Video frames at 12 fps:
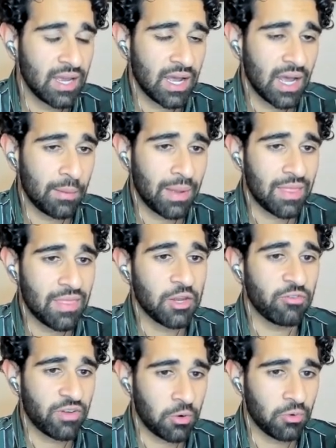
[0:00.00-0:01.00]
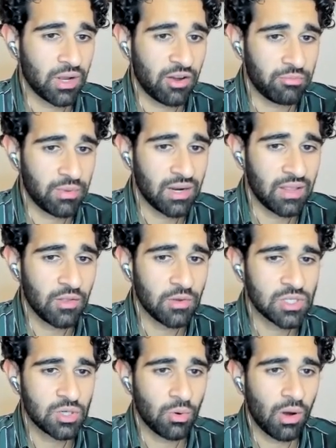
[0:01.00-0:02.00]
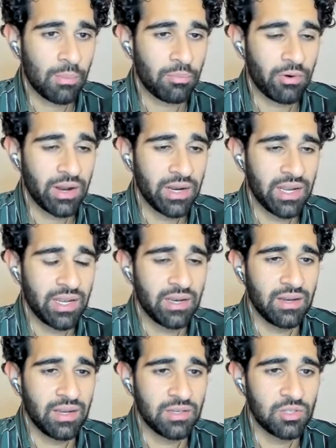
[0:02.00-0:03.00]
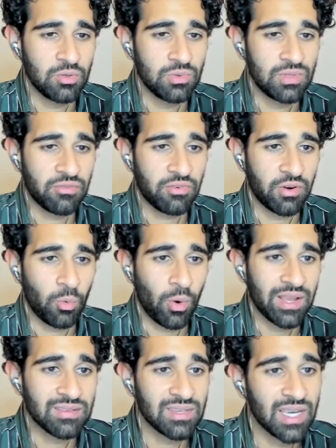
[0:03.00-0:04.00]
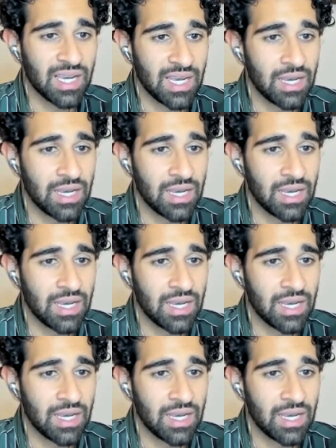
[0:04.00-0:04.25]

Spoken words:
and then your federal government, and those two operate in two different ways.